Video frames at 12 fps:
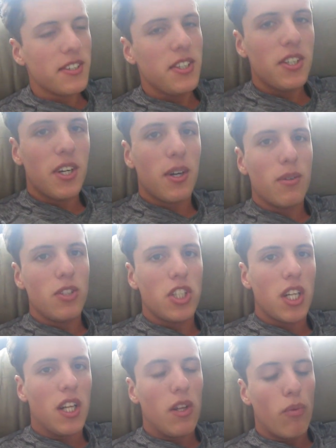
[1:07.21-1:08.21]
you know,
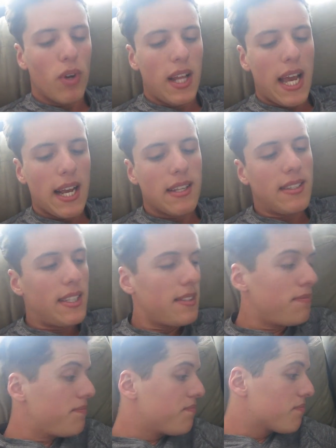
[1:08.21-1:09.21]
chilling,
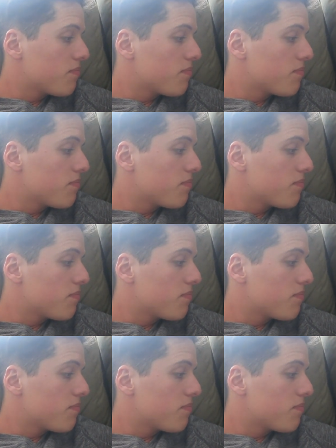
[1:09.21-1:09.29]
relaxing.